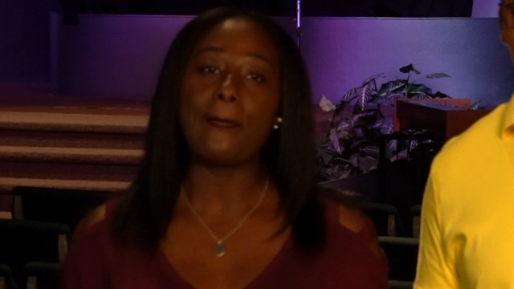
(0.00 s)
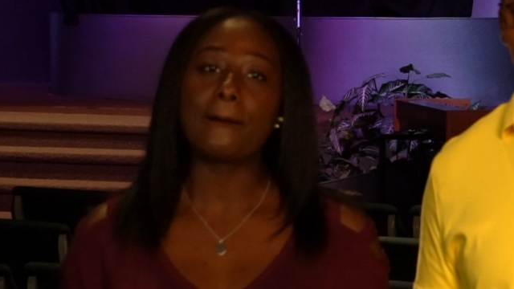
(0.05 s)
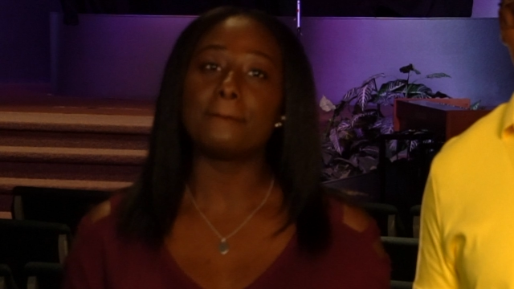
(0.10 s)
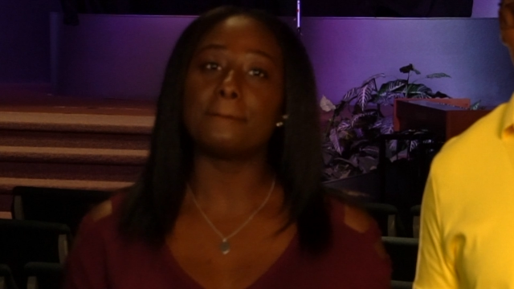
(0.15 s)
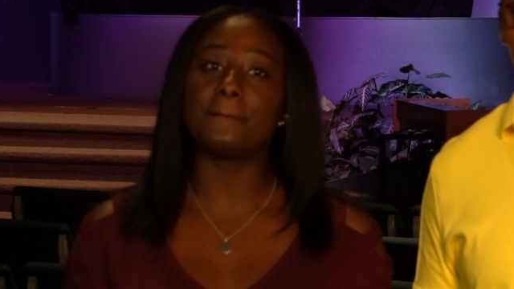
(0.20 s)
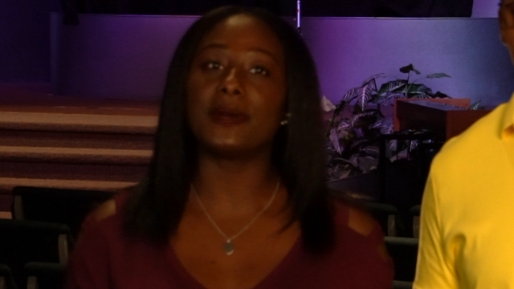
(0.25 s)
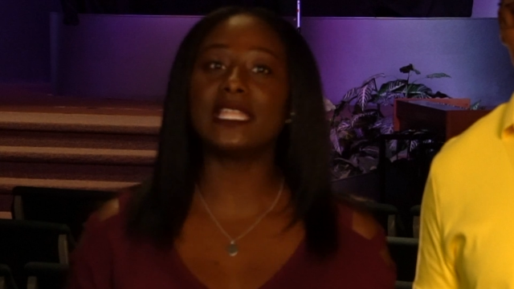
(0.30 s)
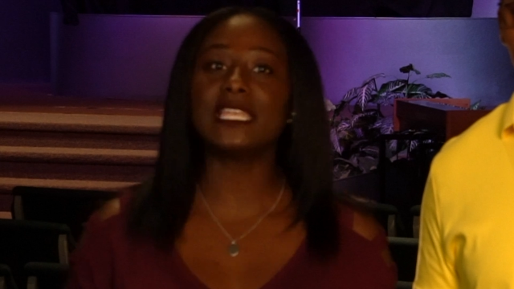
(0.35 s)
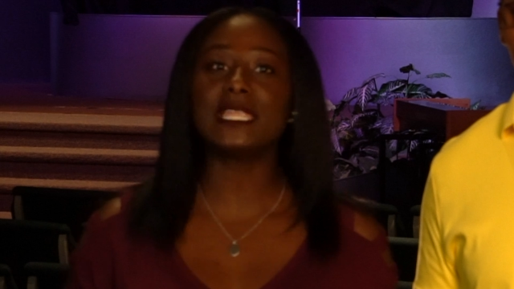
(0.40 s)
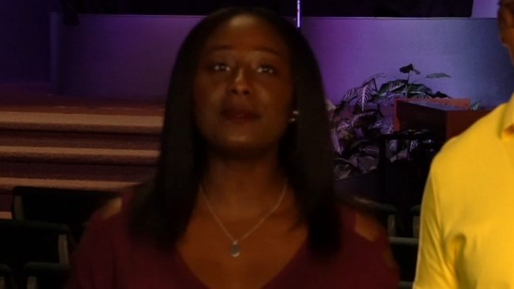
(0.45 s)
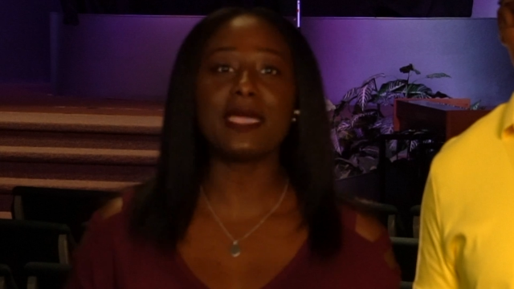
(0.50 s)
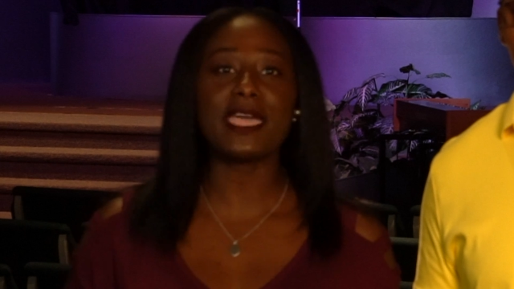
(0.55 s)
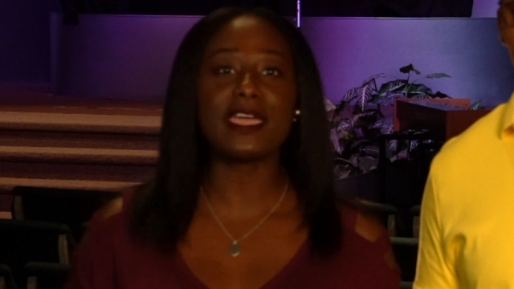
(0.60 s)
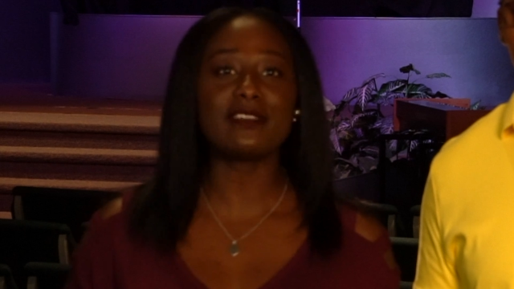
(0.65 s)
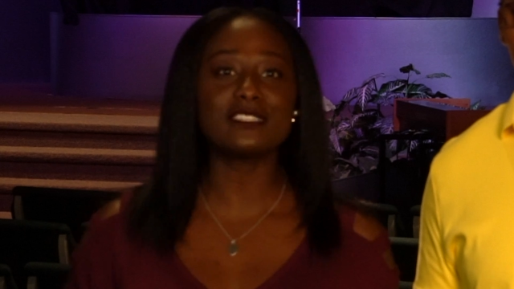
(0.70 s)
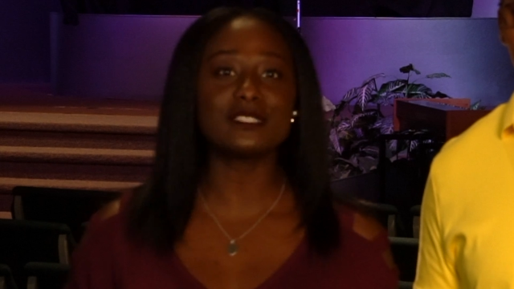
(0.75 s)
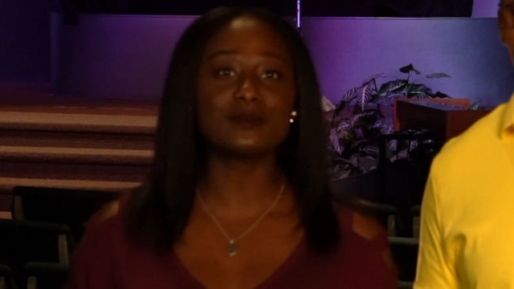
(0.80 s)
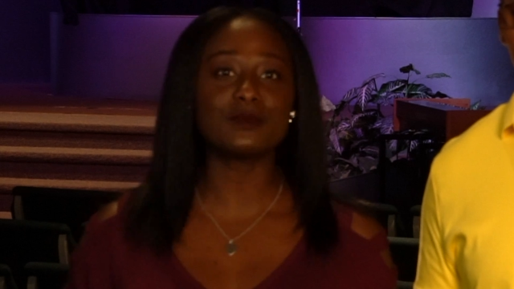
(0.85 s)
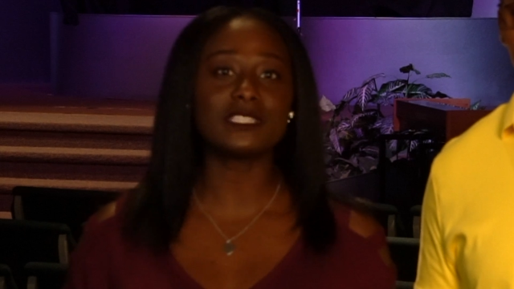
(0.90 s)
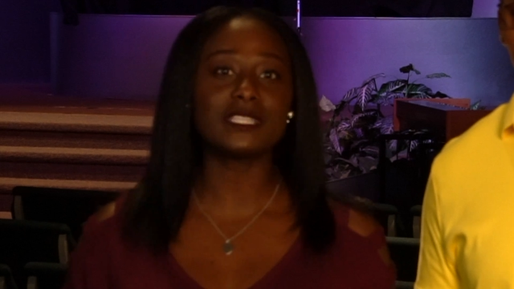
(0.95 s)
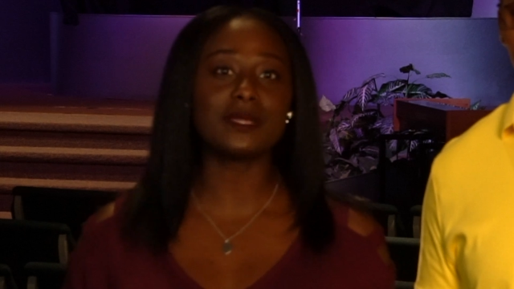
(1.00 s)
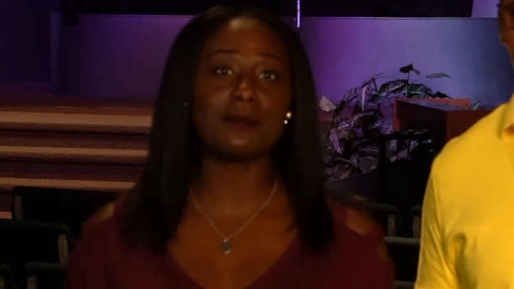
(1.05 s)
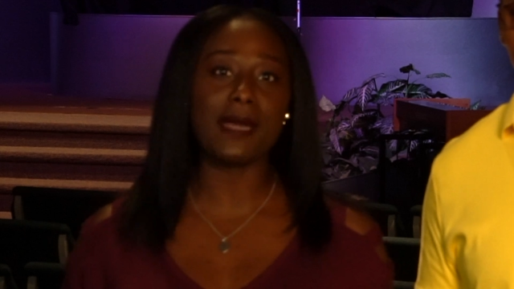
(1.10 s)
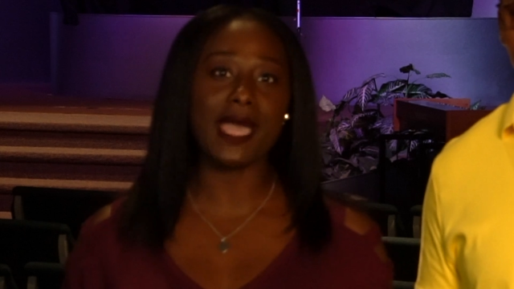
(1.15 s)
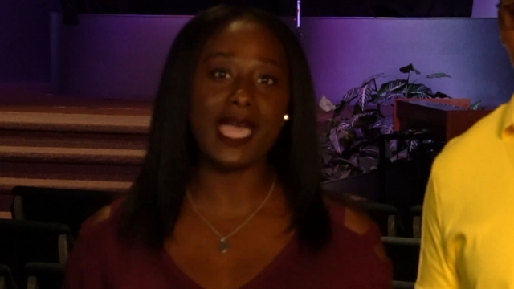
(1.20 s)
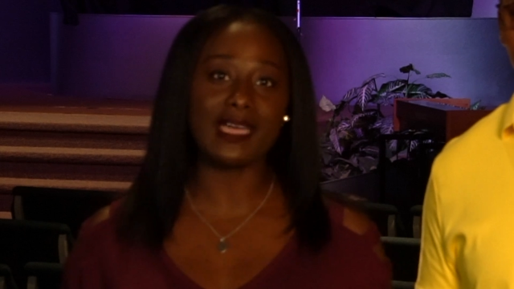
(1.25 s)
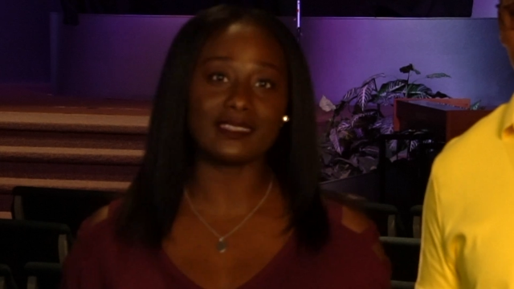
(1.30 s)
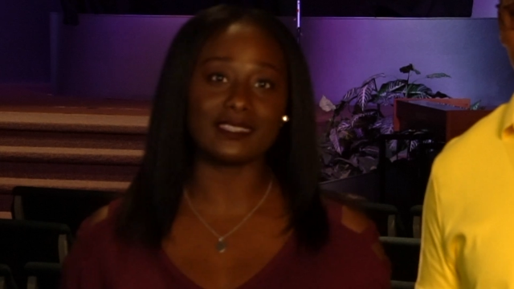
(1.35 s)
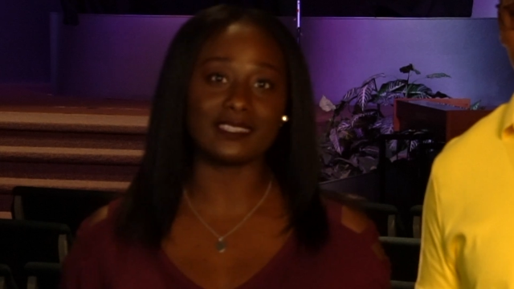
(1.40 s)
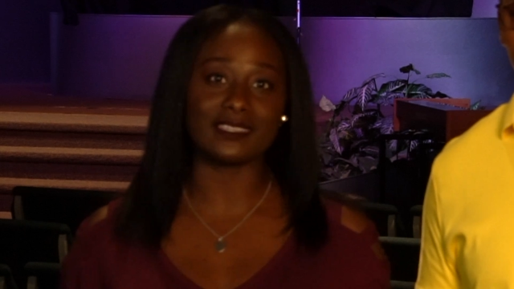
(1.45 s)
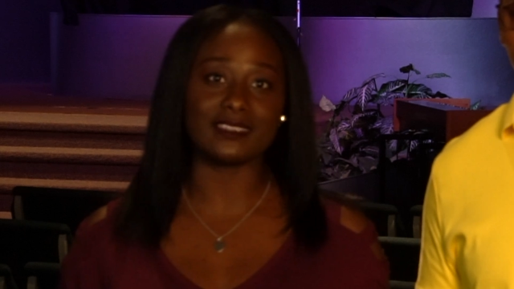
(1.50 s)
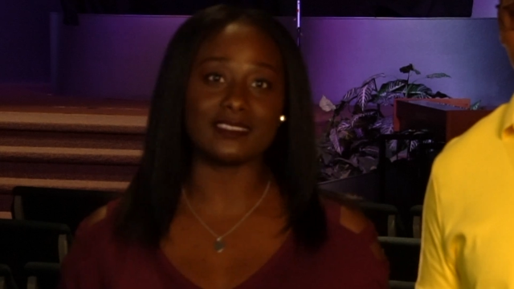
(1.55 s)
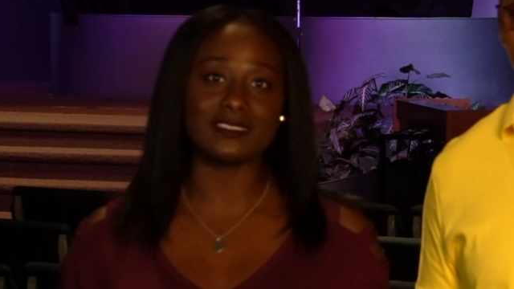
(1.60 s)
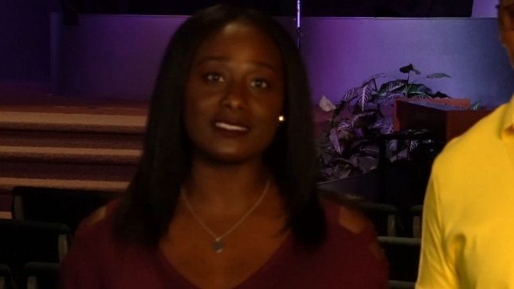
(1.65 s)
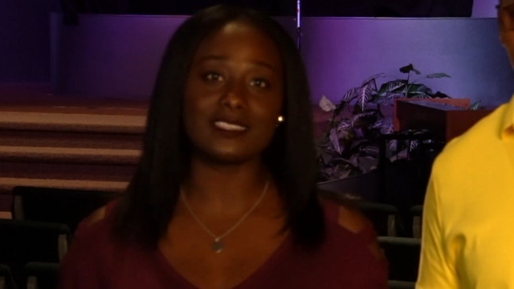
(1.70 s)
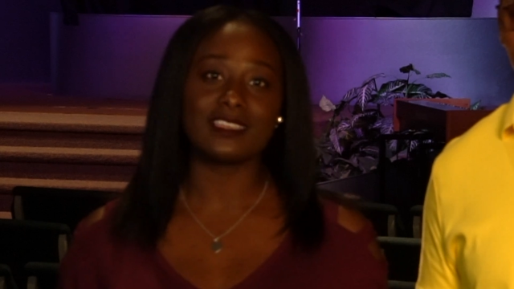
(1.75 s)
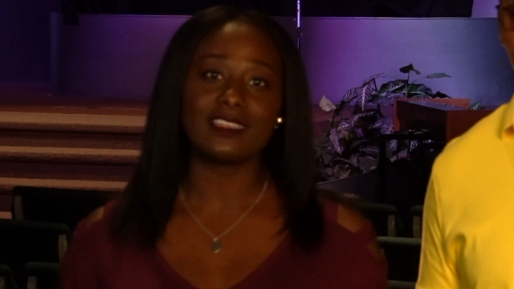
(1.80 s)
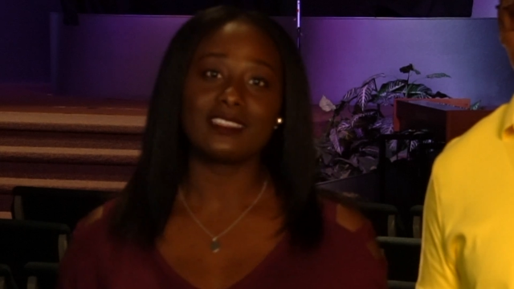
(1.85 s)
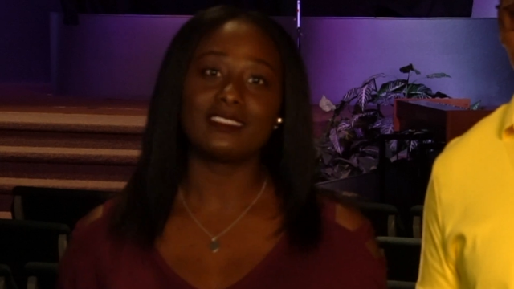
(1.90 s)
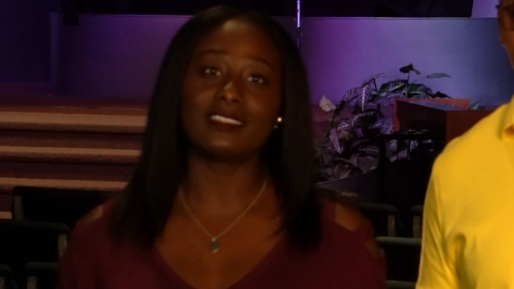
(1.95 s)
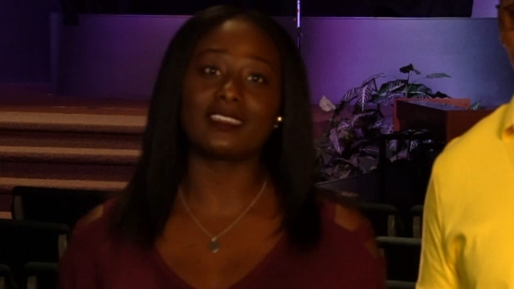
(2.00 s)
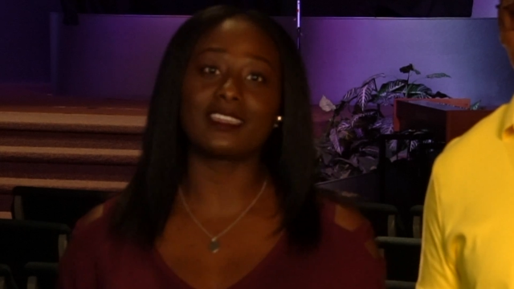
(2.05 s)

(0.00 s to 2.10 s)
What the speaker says: Money Matters with the Motleys, the